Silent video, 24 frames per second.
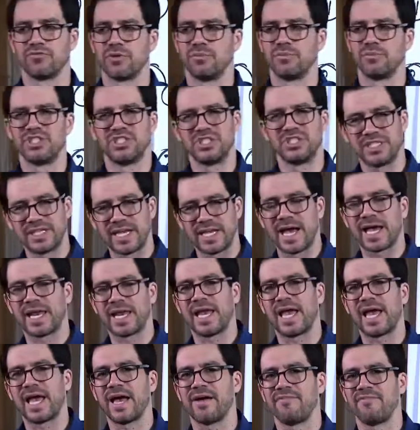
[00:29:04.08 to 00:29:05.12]
from, but you got
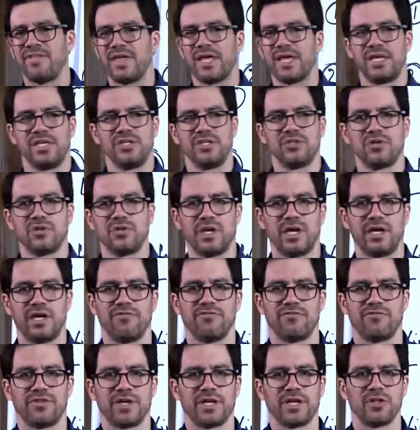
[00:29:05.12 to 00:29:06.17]
to have that in your
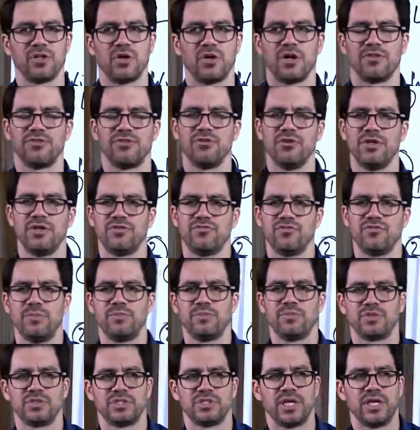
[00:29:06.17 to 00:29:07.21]
life. That law of
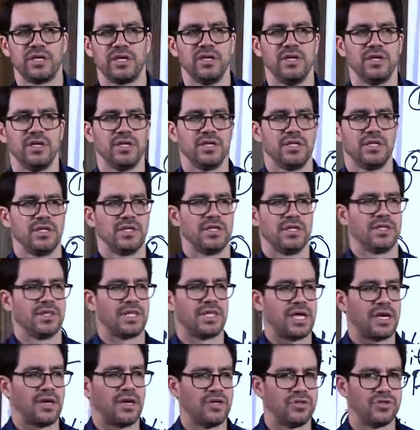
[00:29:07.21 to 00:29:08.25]
33%,
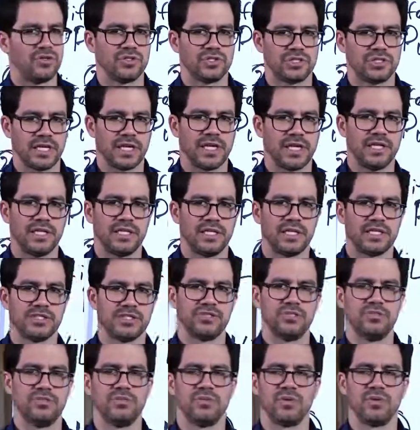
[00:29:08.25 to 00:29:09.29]
that understanding
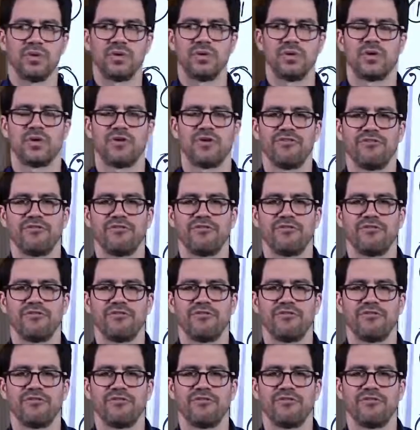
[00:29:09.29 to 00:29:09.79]
that you are